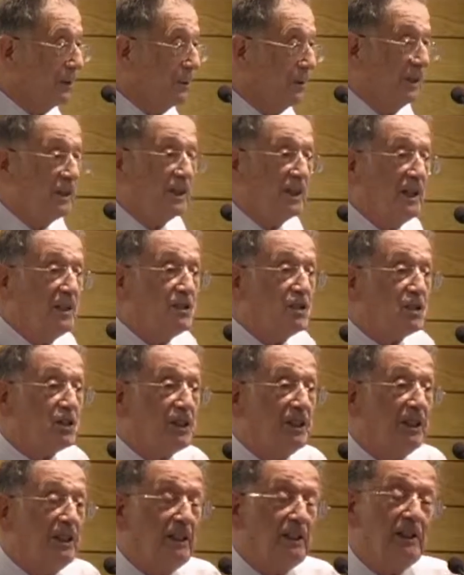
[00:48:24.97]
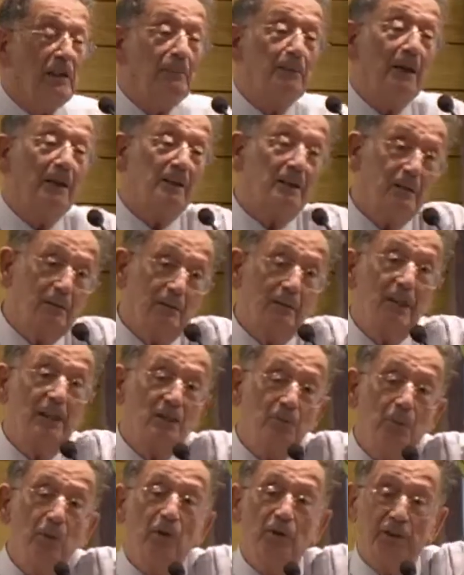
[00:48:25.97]
With its Trinity, but
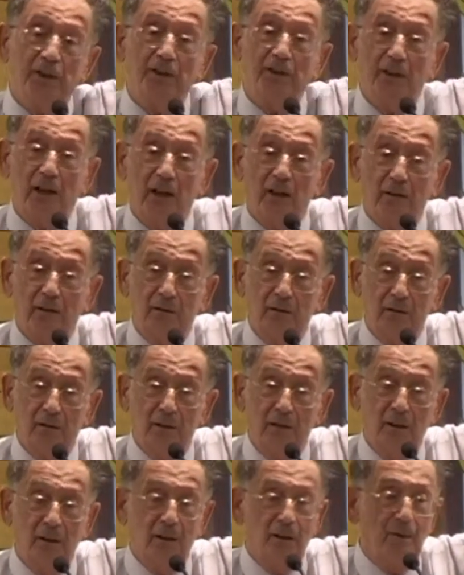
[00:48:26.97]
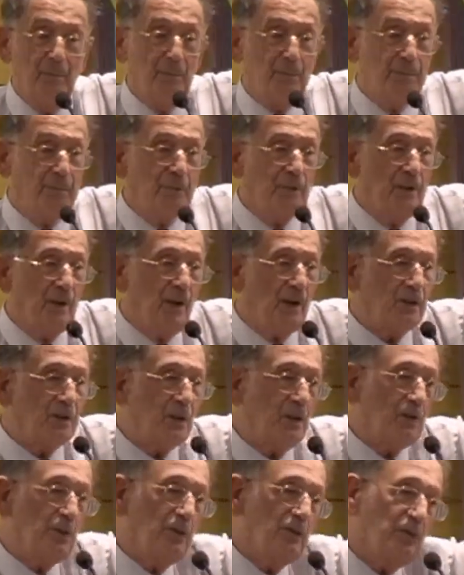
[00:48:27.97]
there's more than that. There are
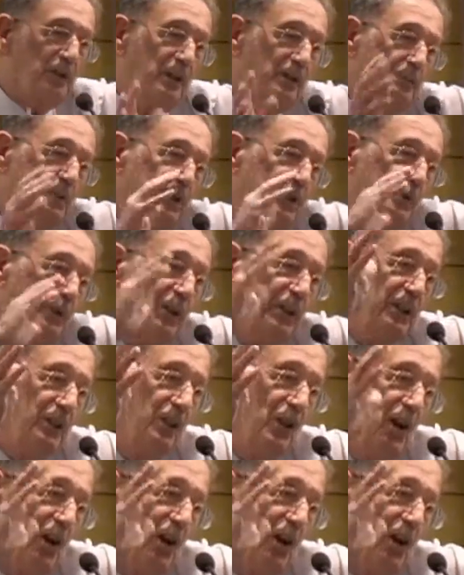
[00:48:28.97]
sort of in between